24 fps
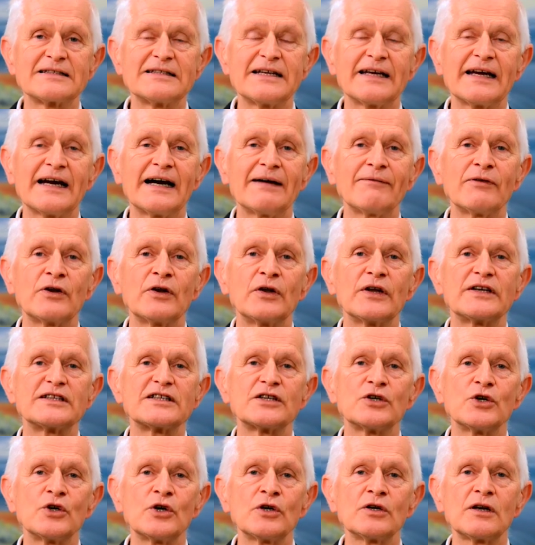They have an
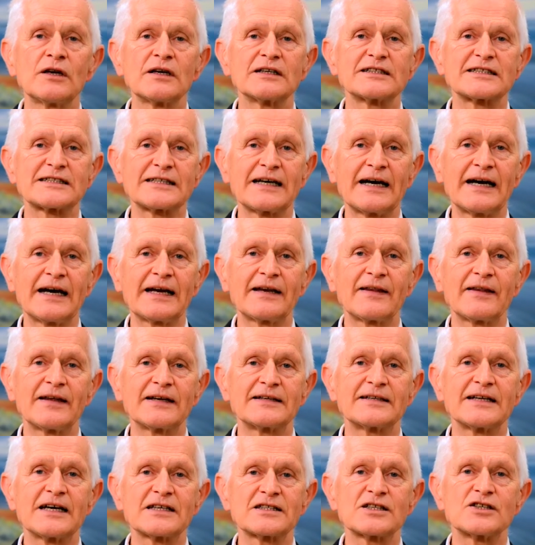eternal side that
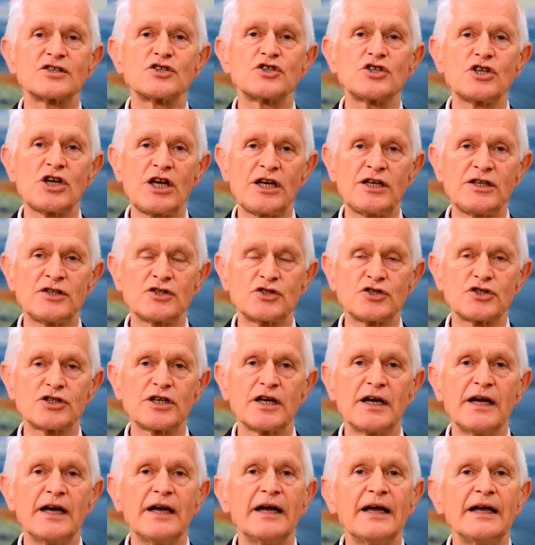doesn't change.
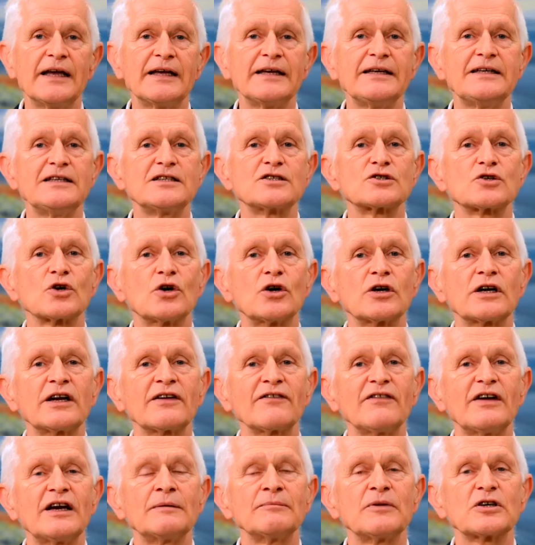He's talking
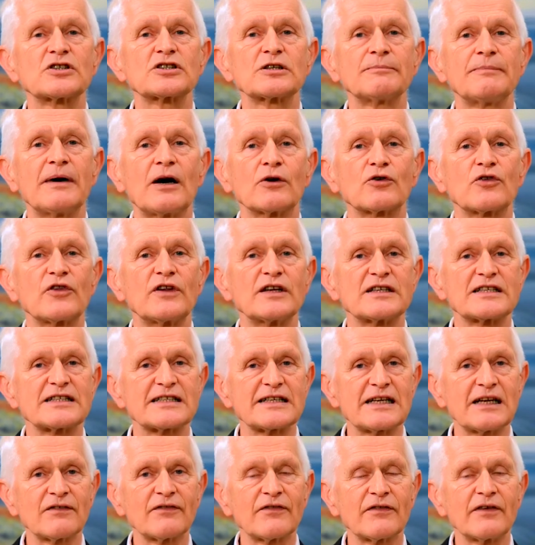very much about the
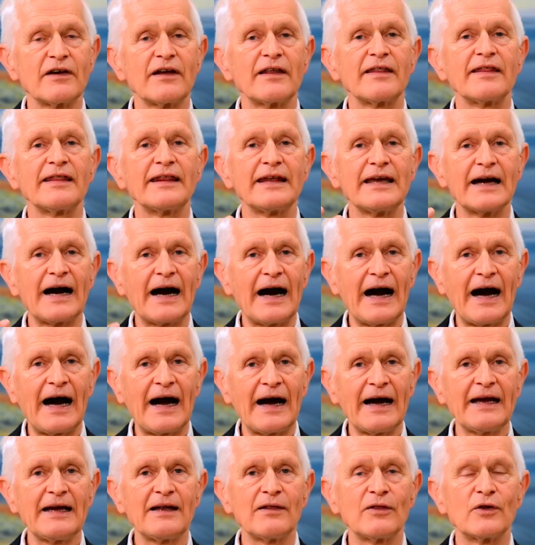self, the
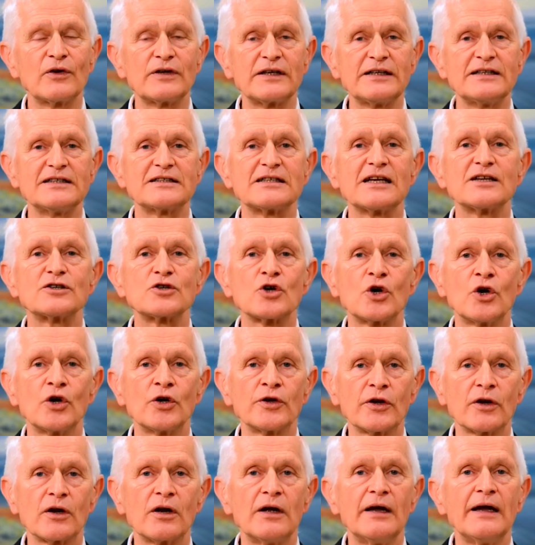I that is
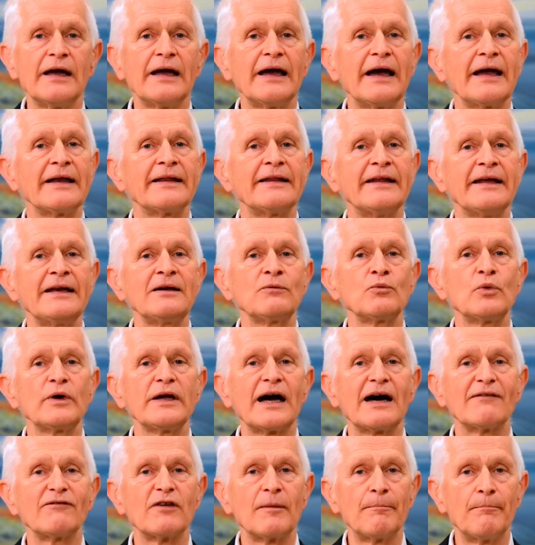eternal. And then we
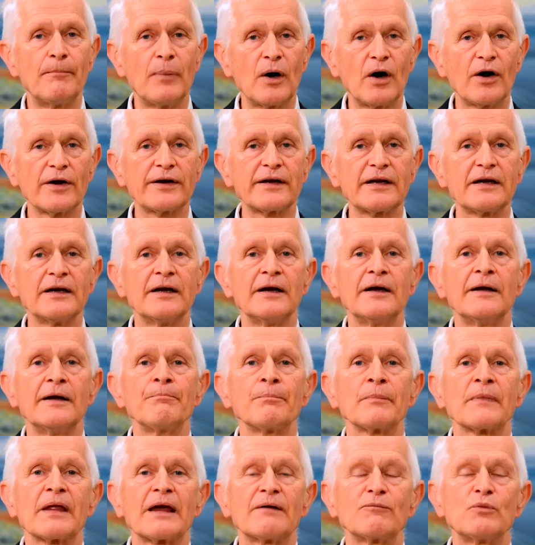have a body
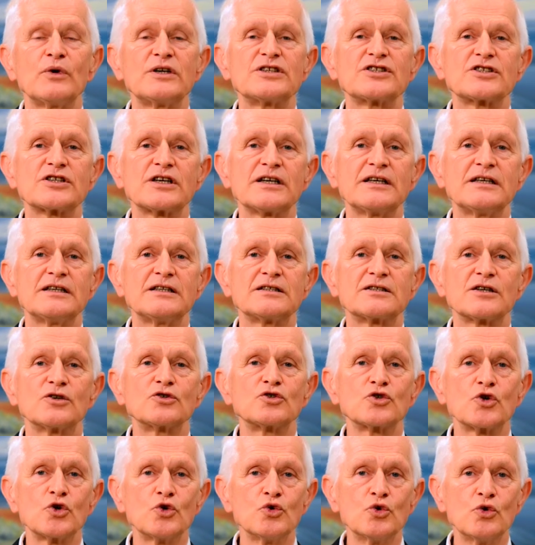which is a
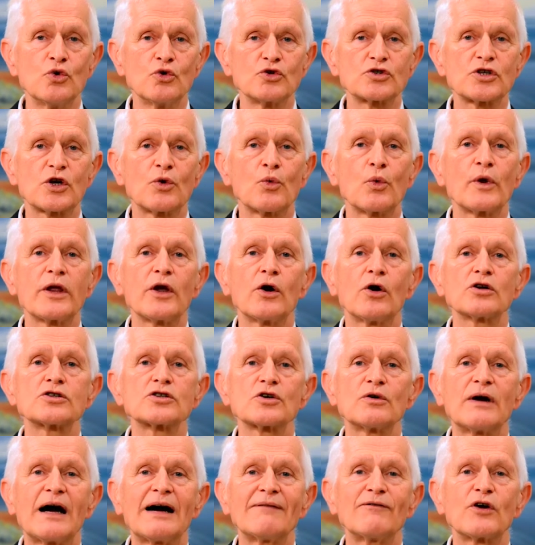tool. So we
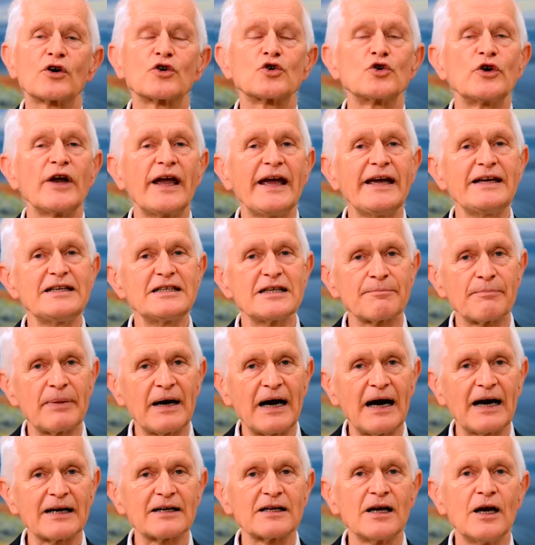also have a created
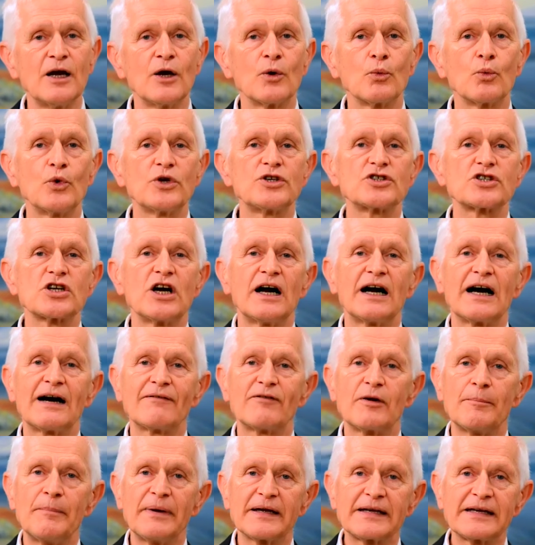part which have
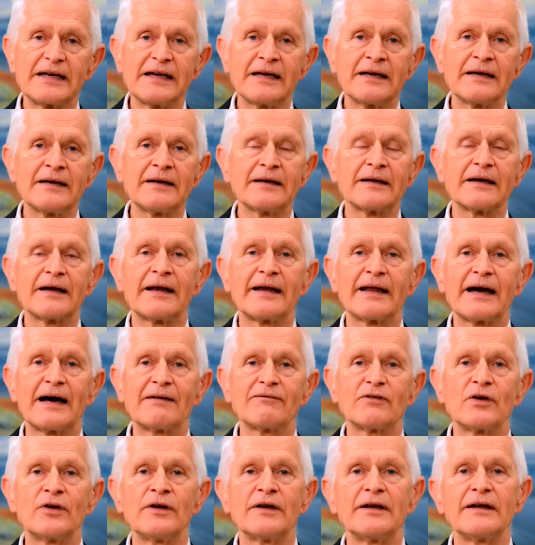a begin and have
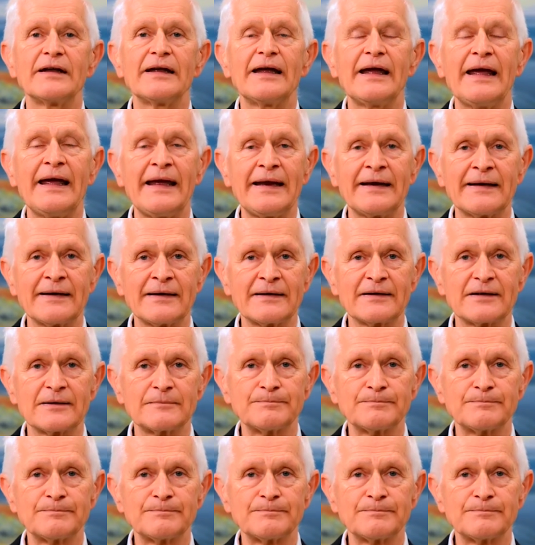an end.